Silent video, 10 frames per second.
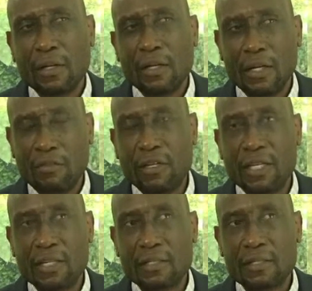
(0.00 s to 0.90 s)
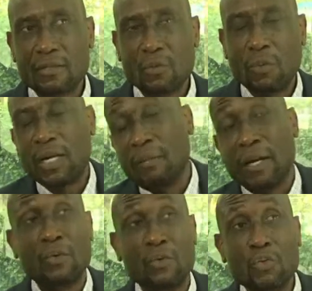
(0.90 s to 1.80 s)
dividends. What am
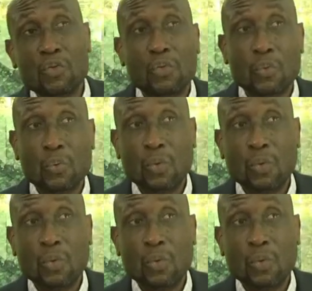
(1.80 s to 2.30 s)
I going to do?